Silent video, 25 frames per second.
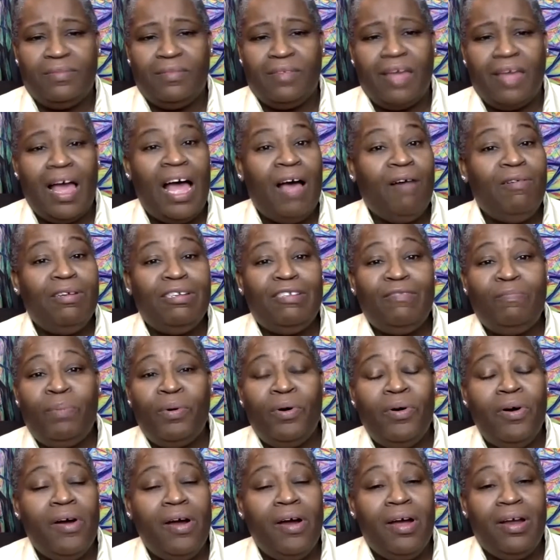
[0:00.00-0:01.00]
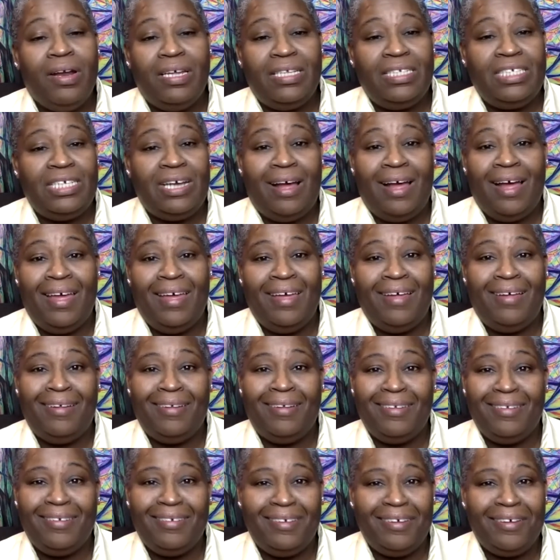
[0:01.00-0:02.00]
I was born a
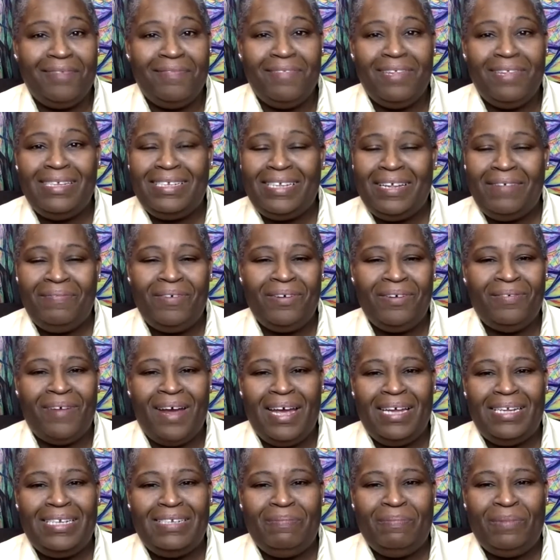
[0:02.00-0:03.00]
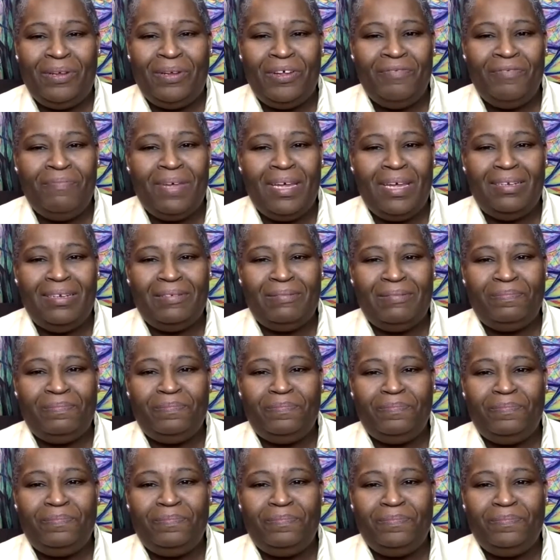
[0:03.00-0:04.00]
child of the civil rights movement.
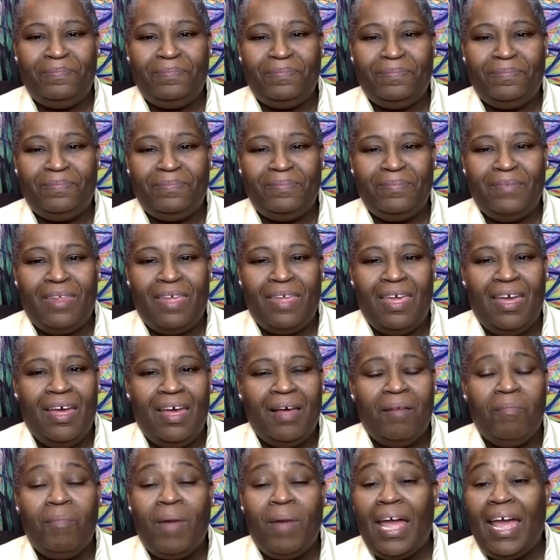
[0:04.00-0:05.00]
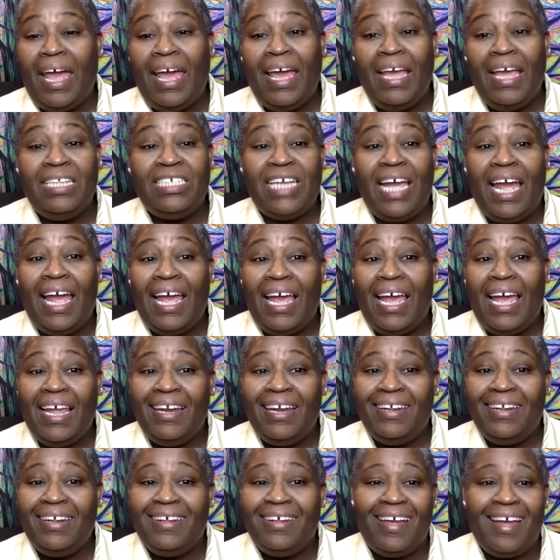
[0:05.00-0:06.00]
By age 8,
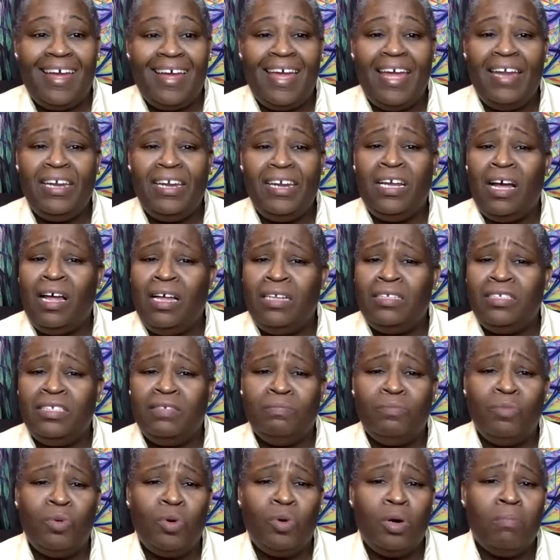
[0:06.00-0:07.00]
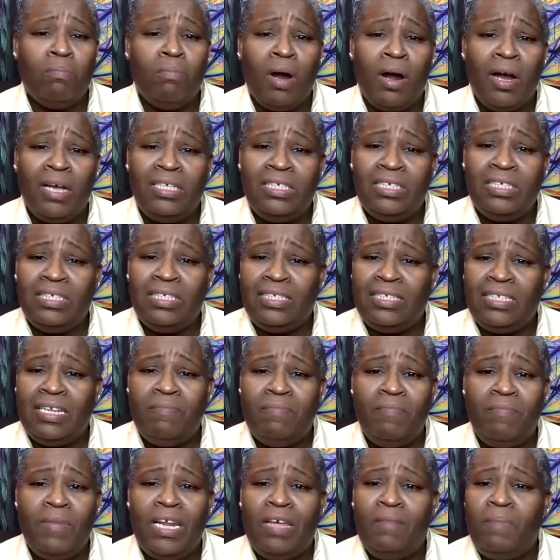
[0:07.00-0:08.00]
I had gone to more marches
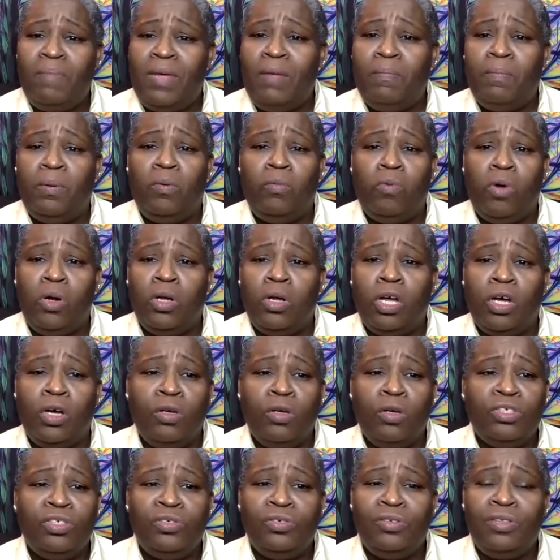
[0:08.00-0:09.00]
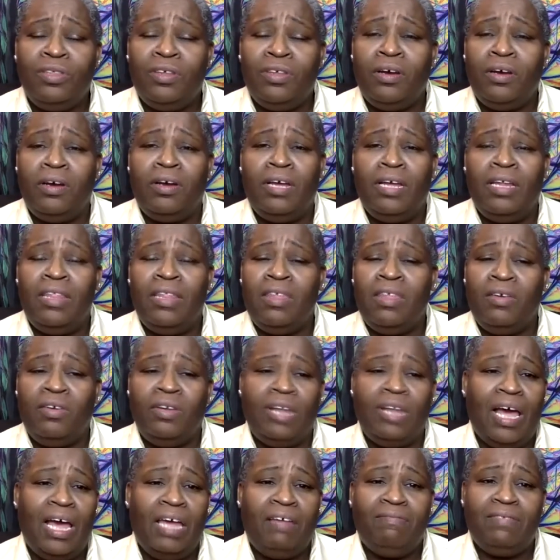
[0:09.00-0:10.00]
than many people will go to in their
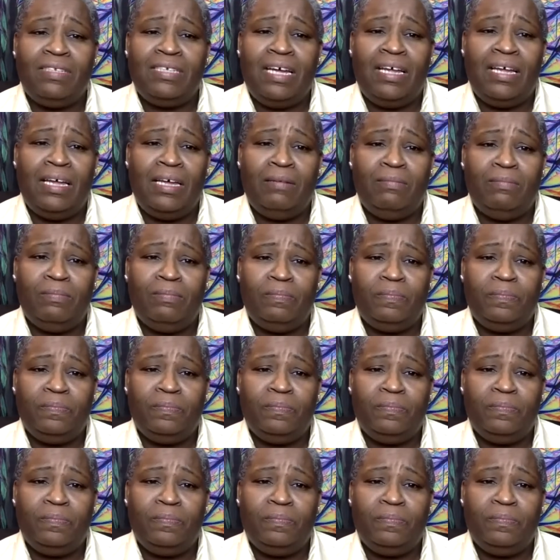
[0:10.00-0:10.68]
lifetime.